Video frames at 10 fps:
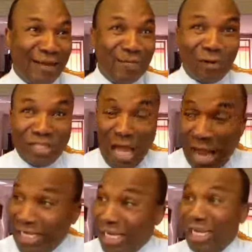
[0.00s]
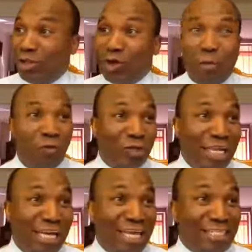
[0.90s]
But now I didn't need to come up with
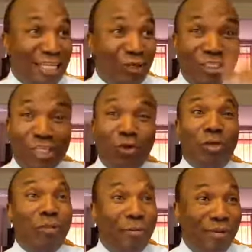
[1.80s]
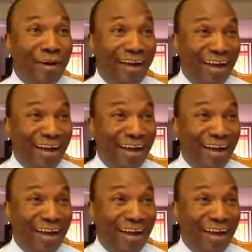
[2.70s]
any answer. I just need to remember.